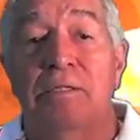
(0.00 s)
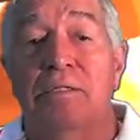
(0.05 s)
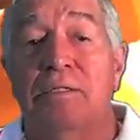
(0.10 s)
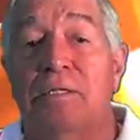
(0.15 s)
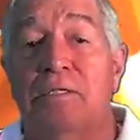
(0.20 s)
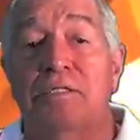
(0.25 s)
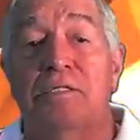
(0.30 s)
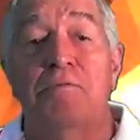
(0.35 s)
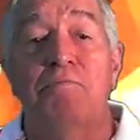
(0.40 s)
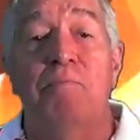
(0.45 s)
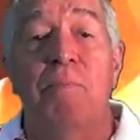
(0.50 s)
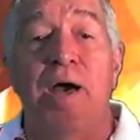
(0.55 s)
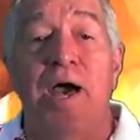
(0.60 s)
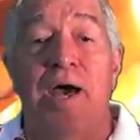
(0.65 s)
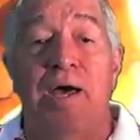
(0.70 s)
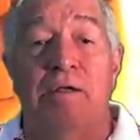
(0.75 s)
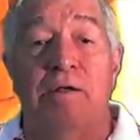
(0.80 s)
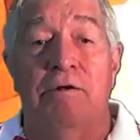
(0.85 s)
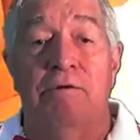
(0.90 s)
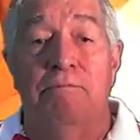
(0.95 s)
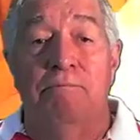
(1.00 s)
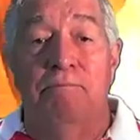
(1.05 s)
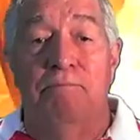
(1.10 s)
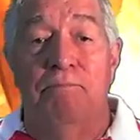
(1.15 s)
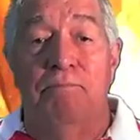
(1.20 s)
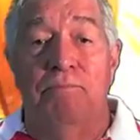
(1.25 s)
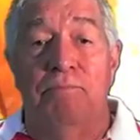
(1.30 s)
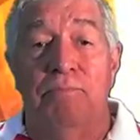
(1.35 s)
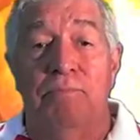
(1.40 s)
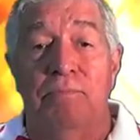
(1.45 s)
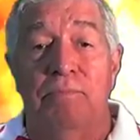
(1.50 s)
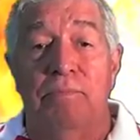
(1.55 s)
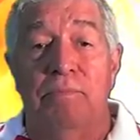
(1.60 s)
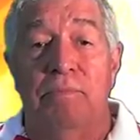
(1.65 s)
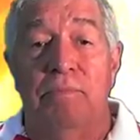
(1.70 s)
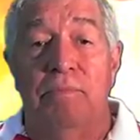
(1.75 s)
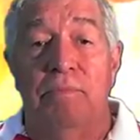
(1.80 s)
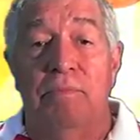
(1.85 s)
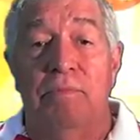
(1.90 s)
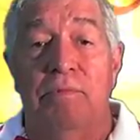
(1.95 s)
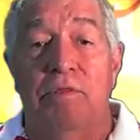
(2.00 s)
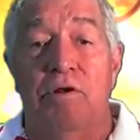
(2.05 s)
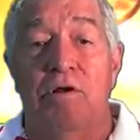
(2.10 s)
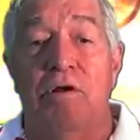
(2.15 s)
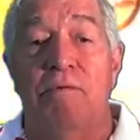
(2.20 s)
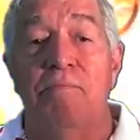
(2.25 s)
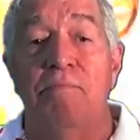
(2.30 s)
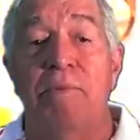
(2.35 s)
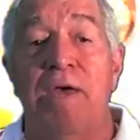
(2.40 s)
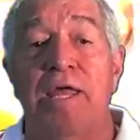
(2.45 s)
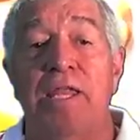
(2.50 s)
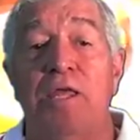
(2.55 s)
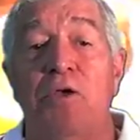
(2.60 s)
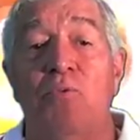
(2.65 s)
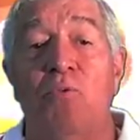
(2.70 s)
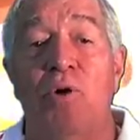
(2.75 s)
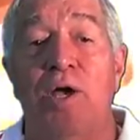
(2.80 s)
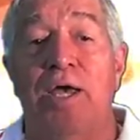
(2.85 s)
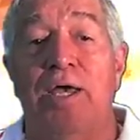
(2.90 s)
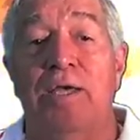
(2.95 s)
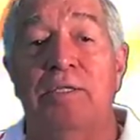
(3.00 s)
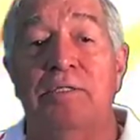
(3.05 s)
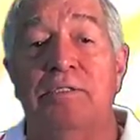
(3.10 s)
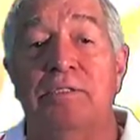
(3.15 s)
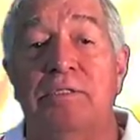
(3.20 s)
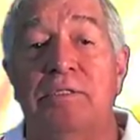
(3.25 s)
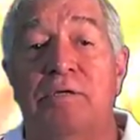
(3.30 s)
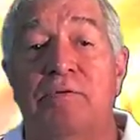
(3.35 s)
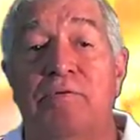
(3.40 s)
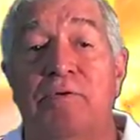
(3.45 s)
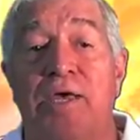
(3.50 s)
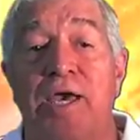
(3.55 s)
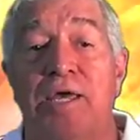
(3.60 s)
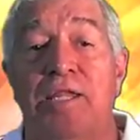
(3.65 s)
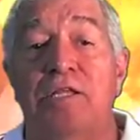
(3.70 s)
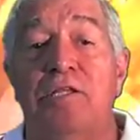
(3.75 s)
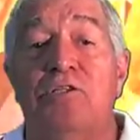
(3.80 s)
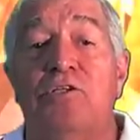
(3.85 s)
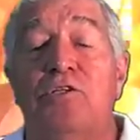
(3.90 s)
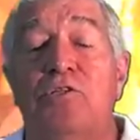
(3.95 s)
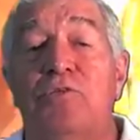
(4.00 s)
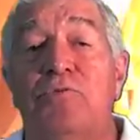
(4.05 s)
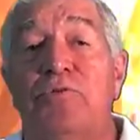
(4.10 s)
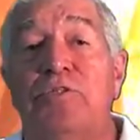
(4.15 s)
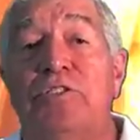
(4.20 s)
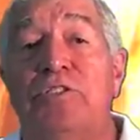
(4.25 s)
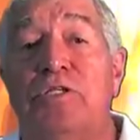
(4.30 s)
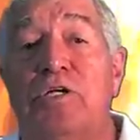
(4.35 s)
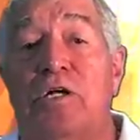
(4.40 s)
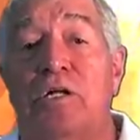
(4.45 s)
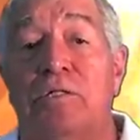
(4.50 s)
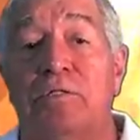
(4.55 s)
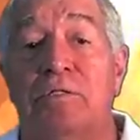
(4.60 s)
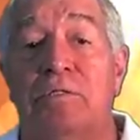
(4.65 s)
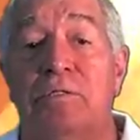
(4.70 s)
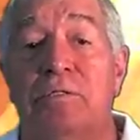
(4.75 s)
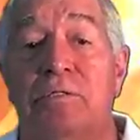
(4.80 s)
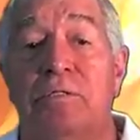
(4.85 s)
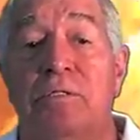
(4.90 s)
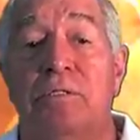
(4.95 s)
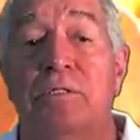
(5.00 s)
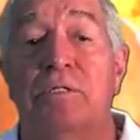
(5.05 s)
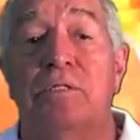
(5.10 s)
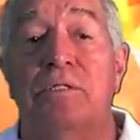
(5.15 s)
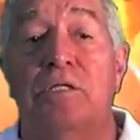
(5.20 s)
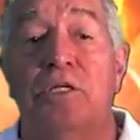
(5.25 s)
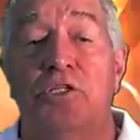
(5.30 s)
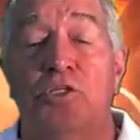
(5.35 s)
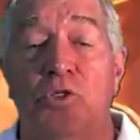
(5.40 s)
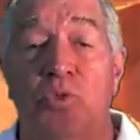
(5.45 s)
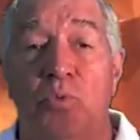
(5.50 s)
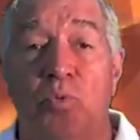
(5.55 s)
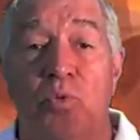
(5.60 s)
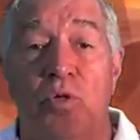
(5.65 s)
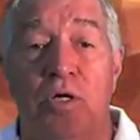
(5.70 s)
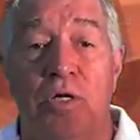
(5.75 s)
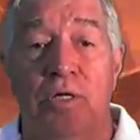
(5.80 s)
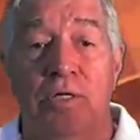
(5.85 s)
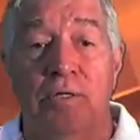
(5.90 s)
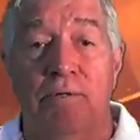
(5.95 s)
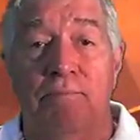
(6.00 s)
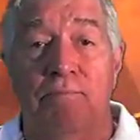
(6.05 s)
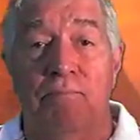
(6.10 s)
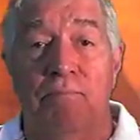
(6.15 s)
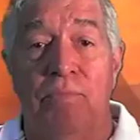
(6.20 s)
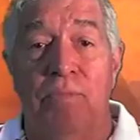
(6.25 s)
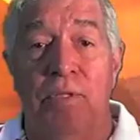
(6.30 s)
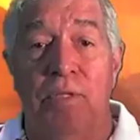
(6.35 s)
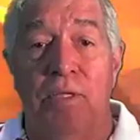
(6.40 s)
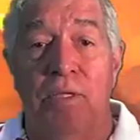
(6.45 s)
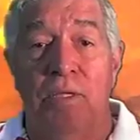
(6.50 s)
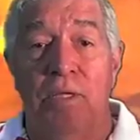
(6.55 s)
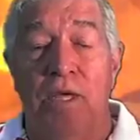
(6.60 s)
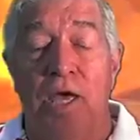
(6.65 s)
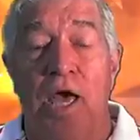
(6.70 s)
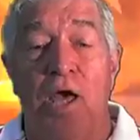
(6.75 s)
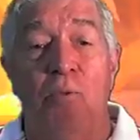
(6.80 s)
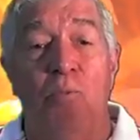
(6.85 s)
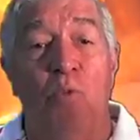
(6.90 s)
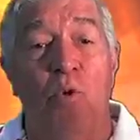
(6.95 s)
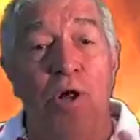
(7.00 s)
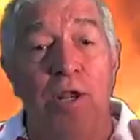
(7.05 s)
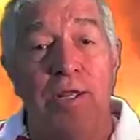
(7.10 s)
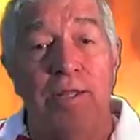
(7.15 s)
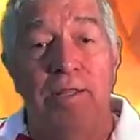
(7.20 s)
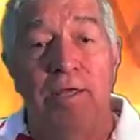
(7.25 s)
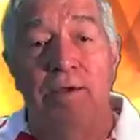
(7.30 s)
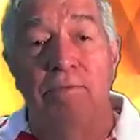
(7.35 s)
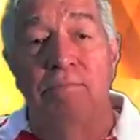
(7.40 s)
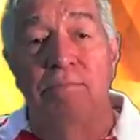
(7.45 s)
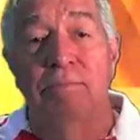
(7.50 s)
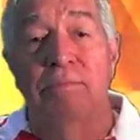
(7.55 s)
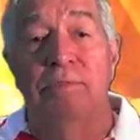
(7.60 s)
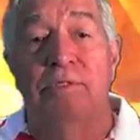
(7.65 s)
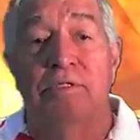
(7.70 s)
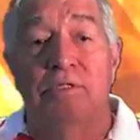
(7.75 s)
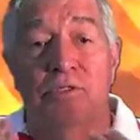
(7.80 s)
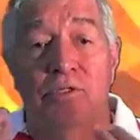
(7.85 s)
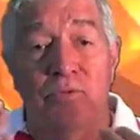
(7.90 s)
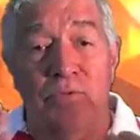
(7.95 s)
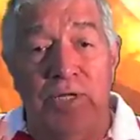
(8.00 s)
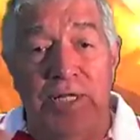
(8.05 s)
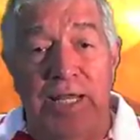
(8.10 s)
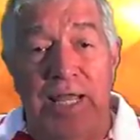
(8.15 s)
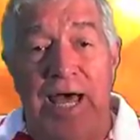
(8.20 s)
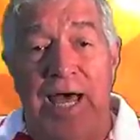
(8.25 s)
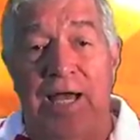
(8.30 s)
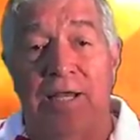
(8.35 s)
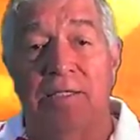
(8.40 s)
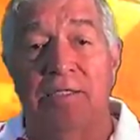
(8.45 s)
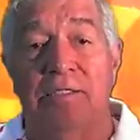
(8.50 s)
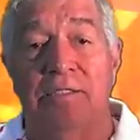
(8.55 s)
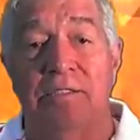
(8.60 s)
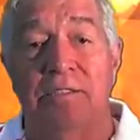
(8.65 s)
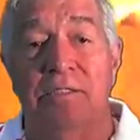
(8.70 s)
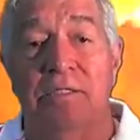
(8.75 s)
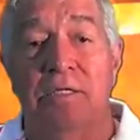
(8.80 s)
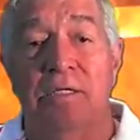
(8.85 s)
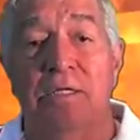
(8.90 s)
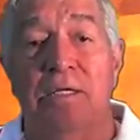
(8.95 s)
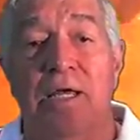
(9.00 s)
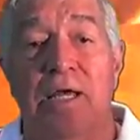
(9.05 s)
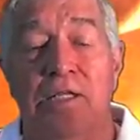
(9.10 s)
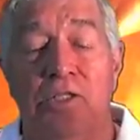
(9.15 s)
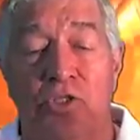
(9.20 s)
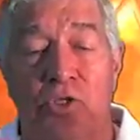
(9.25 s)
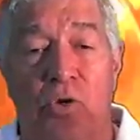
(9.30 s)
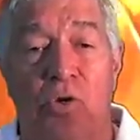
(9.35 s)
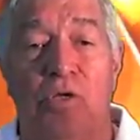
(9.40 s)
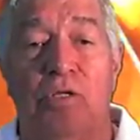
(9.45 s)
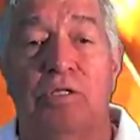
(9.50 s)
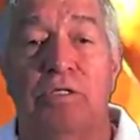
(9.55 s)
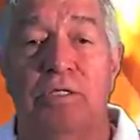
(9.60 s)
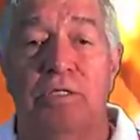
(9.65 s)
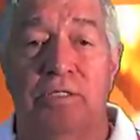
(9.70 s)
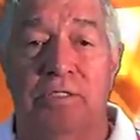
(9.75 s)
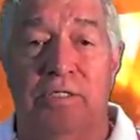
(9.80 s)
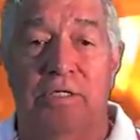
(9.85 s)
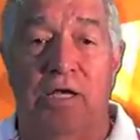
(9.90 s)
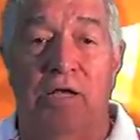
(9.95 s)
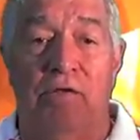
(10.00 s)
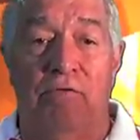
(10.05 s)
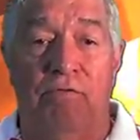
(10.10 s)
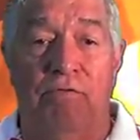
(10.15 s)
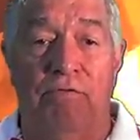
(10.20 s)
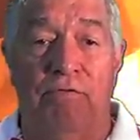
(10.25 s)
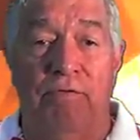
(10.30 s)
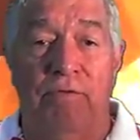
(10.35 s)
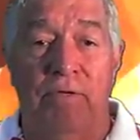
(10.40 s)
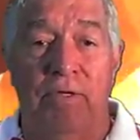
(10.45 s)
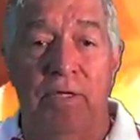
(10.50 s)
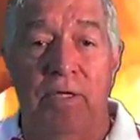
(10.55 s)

Doesn't matter. There are many ways of getting to the result that you want. And one of them is to relax and talk to yourself.